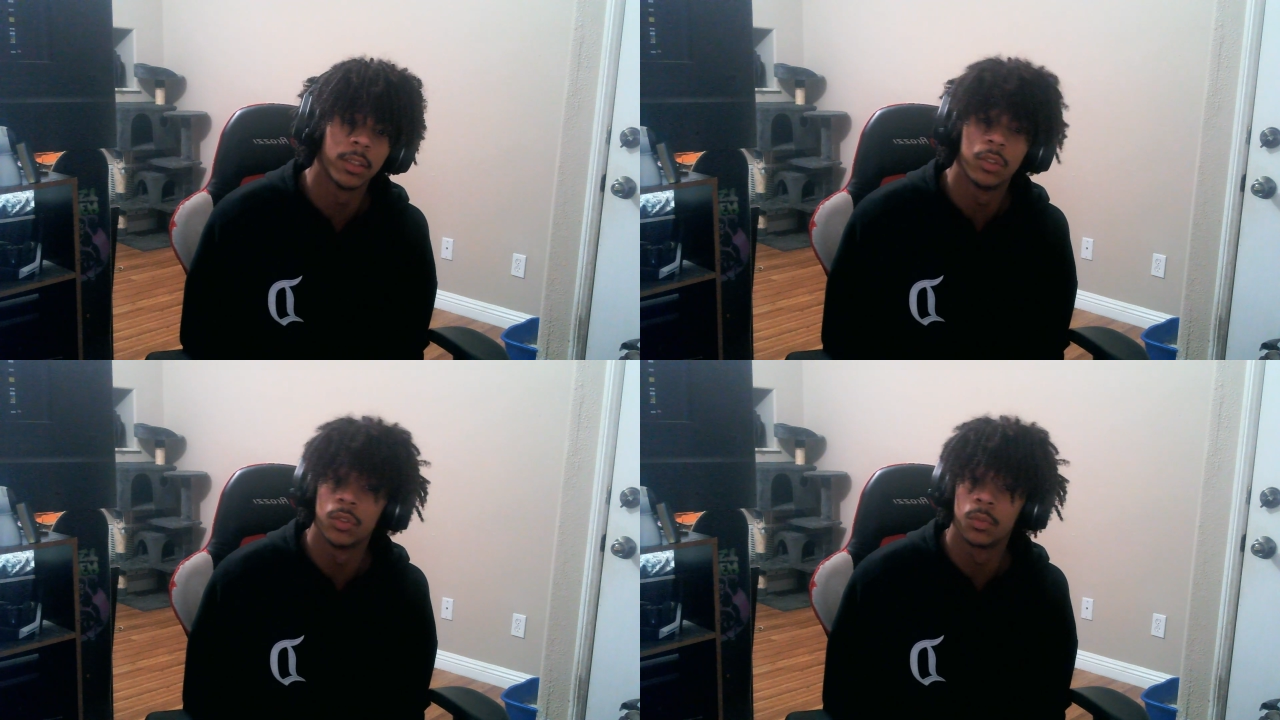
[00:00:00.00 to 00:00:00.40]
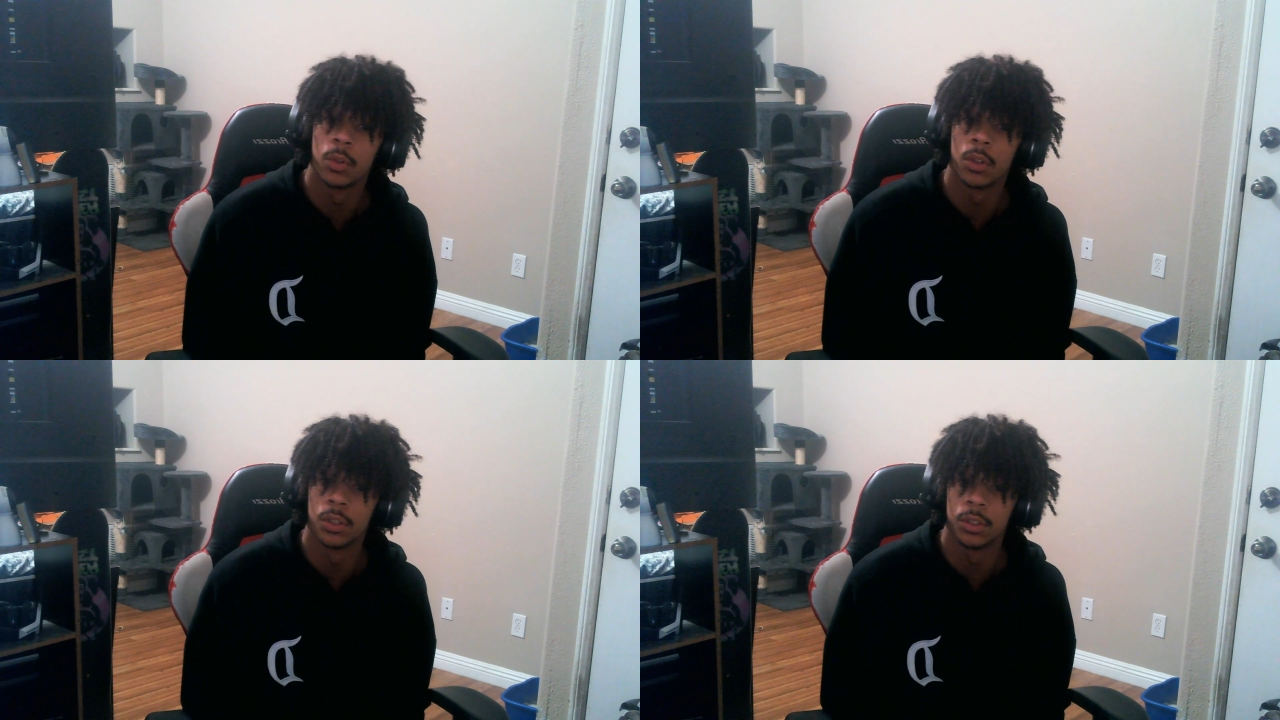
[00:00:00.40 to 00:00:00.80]
This dude's
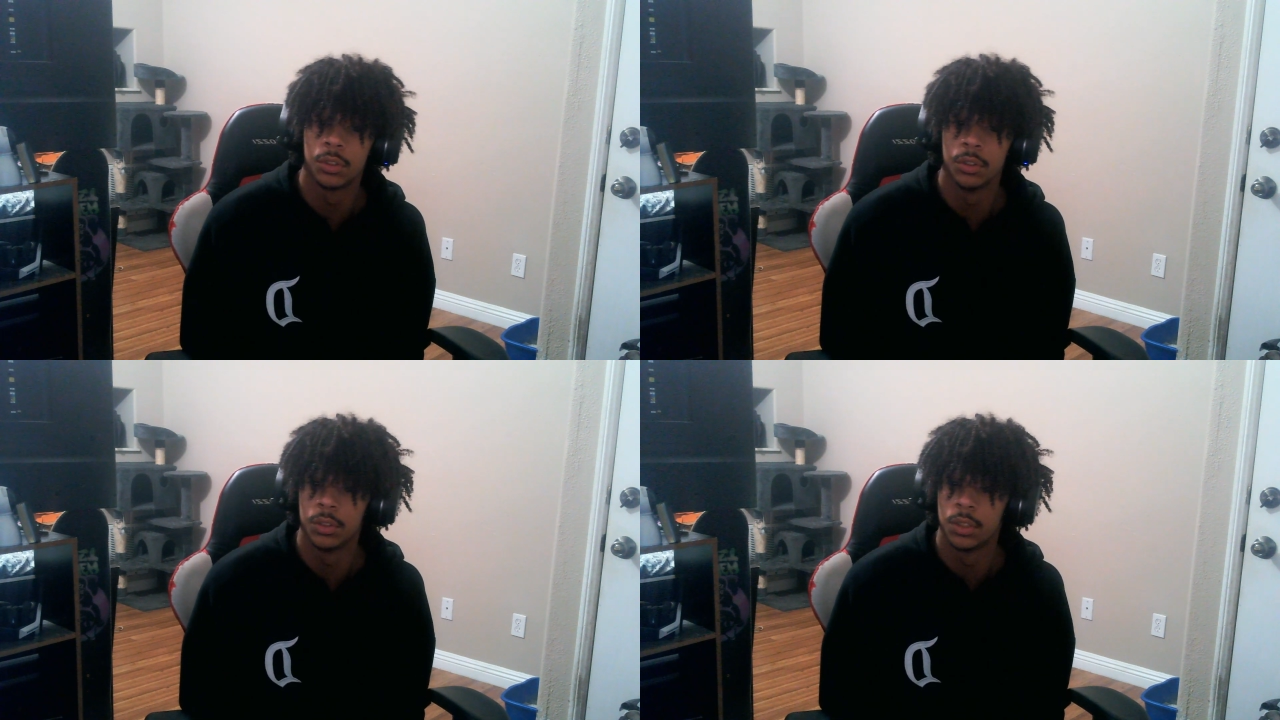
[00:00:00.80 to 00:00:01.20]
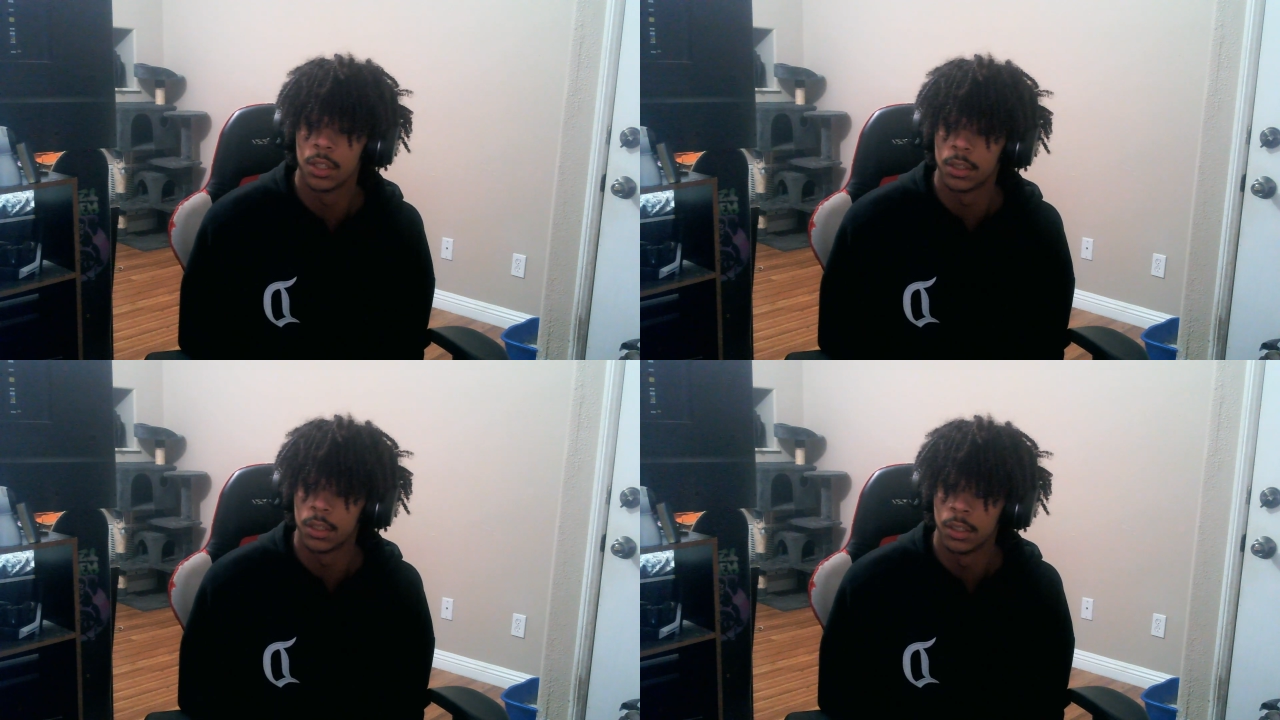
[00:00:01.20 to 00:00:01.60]
small. This dude's
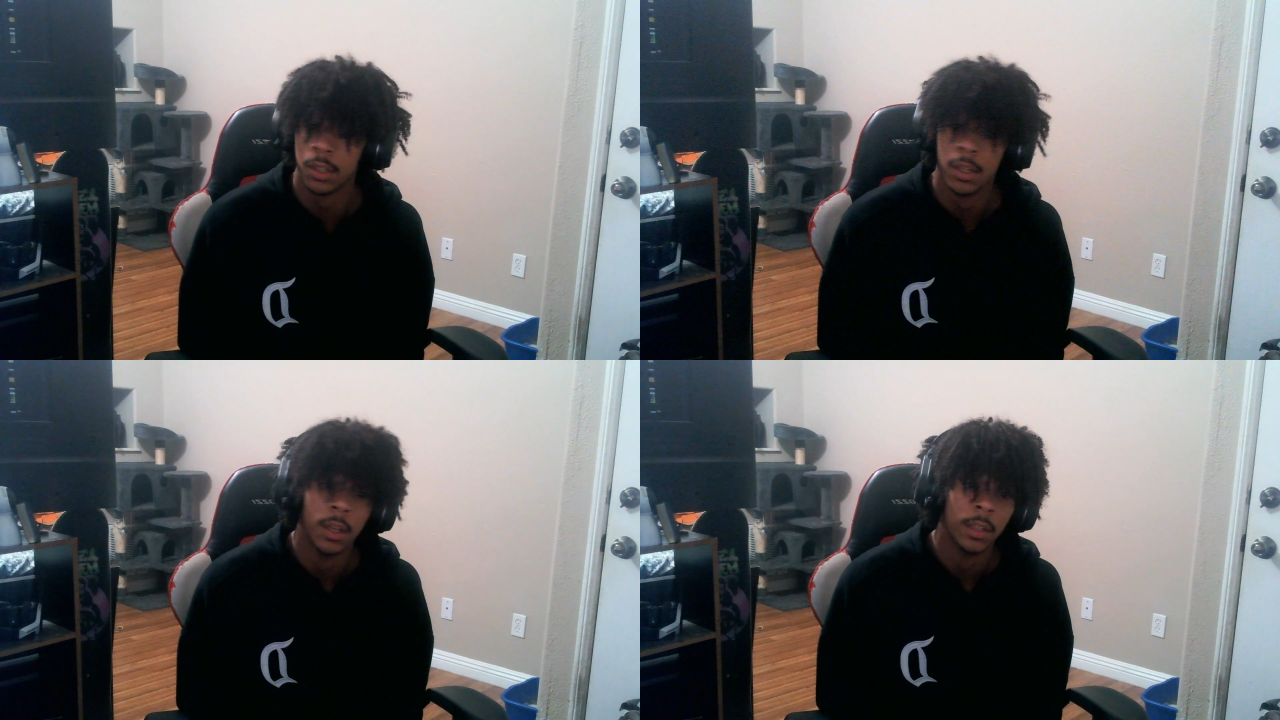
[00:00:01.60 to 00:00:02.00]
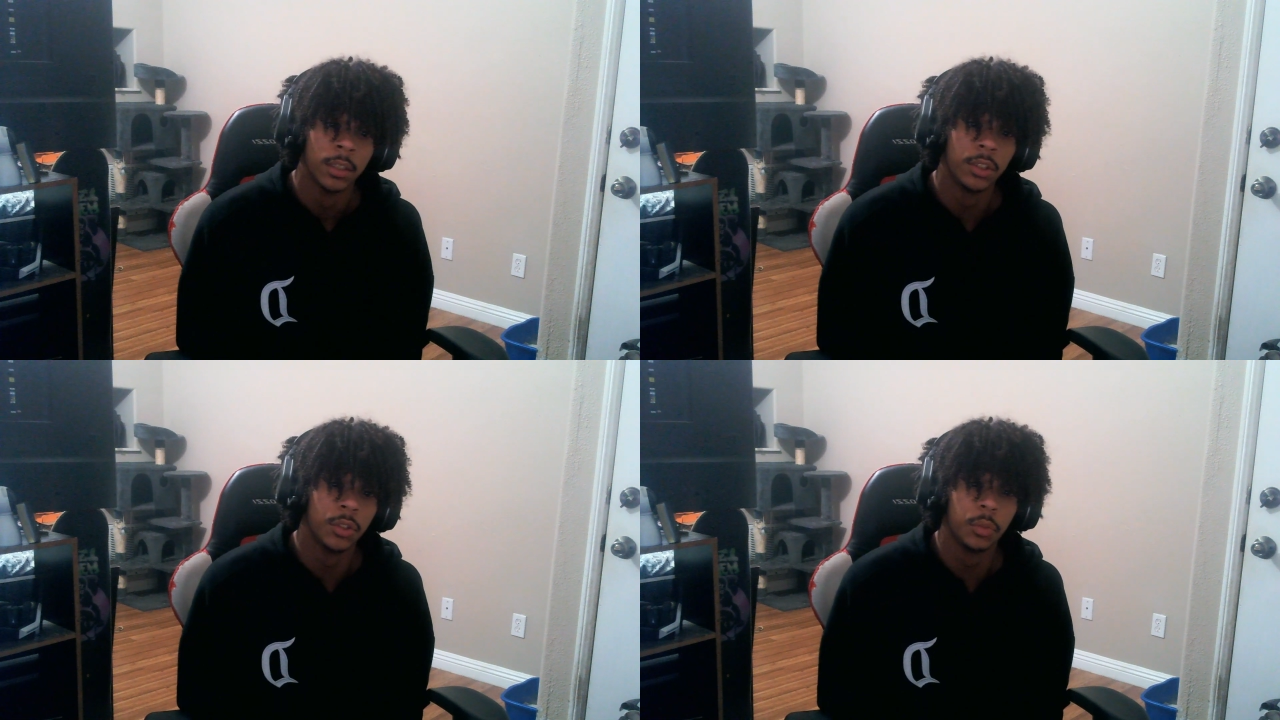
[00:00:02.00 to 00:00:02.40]

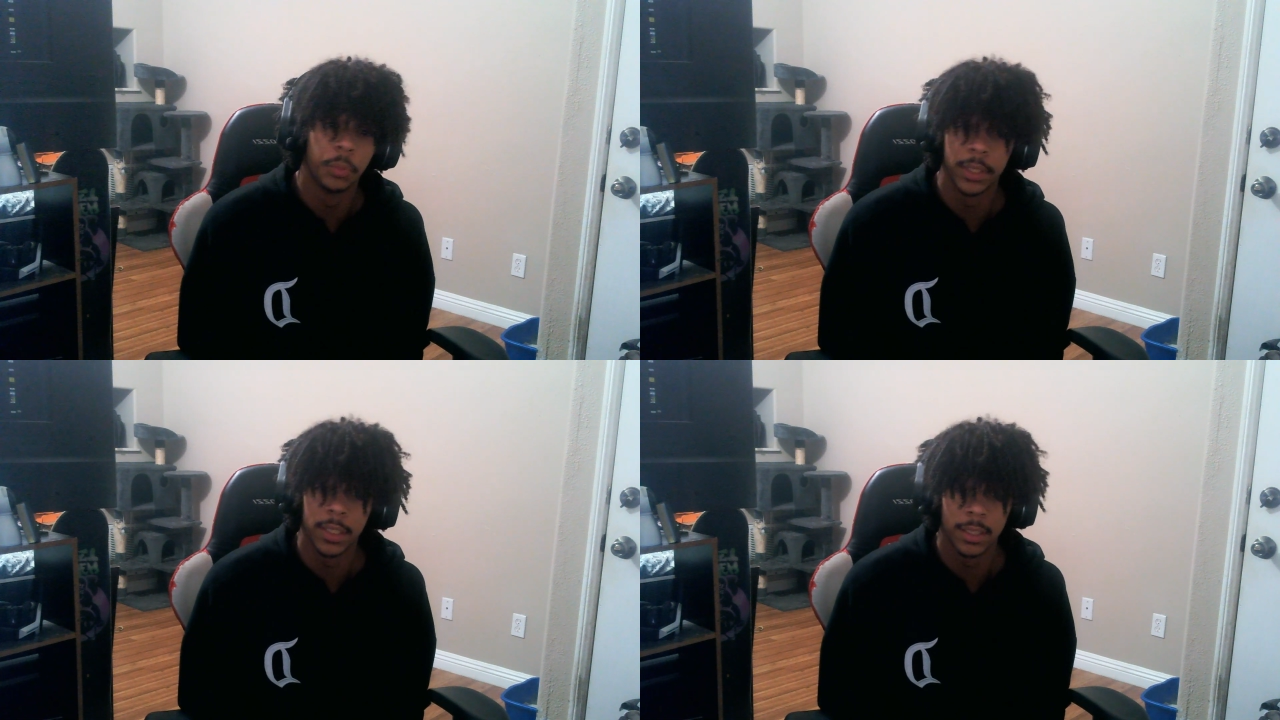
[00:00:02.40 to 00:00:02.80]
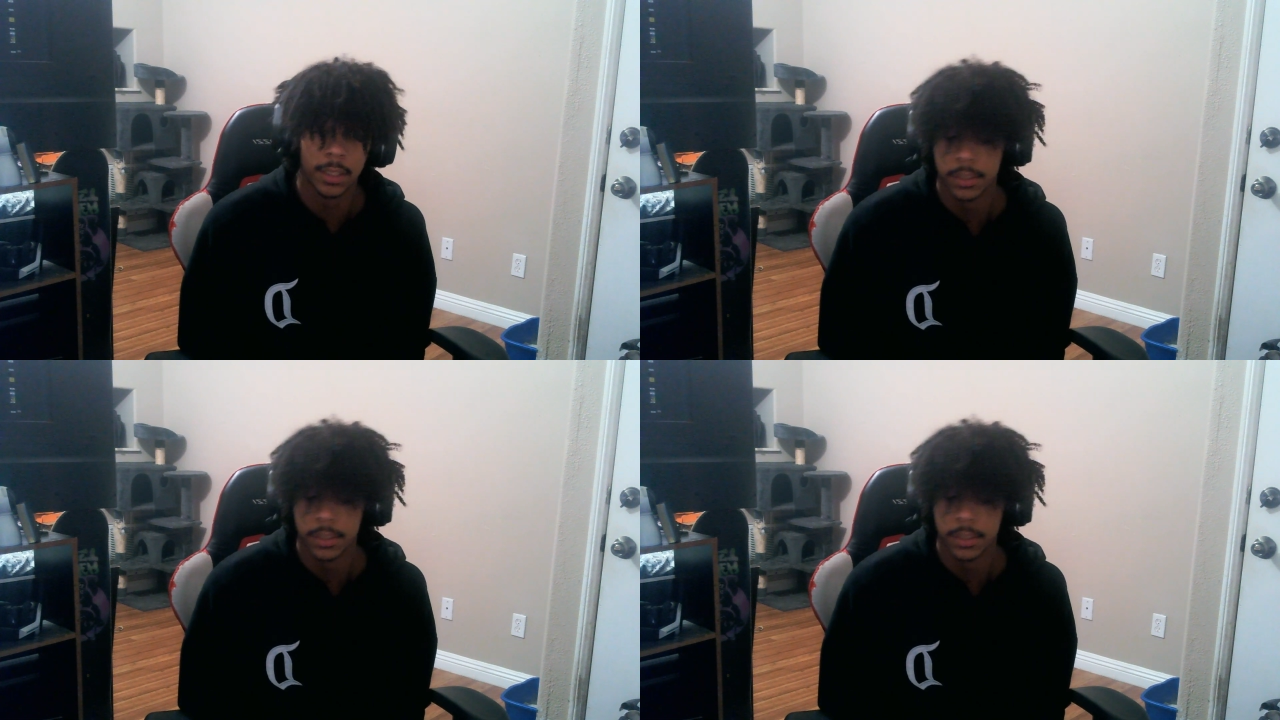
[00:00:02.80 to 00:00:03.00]
weak.